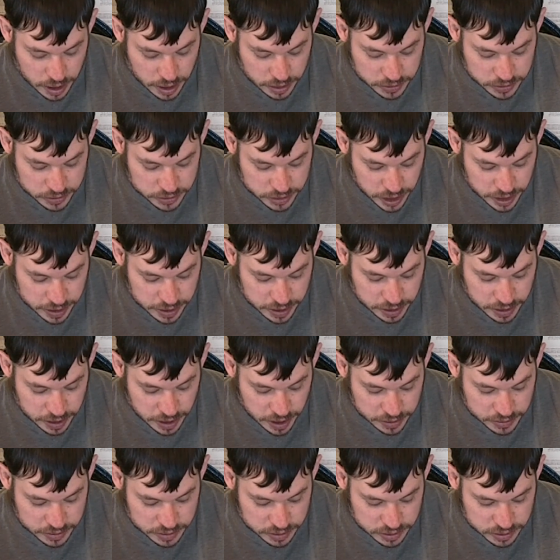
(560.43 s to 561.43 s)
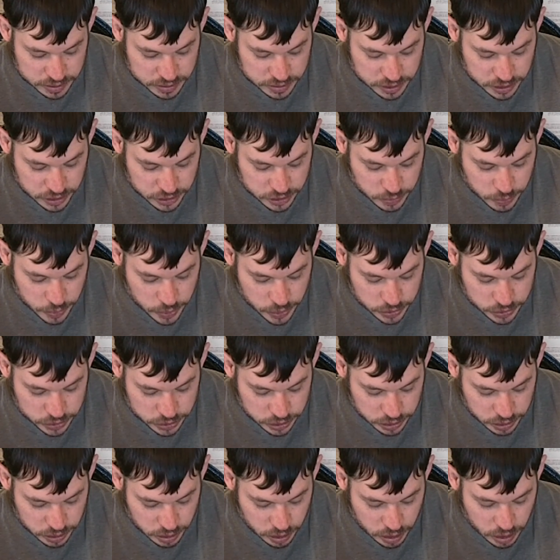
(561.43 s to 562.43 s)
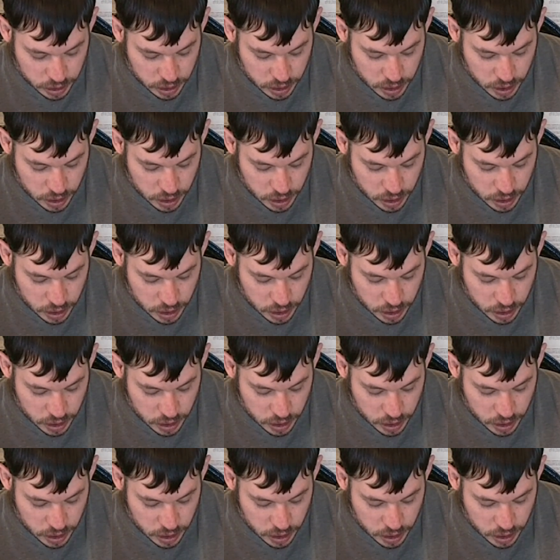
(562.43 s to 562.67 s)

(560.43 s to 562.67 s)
and second as a deceased person.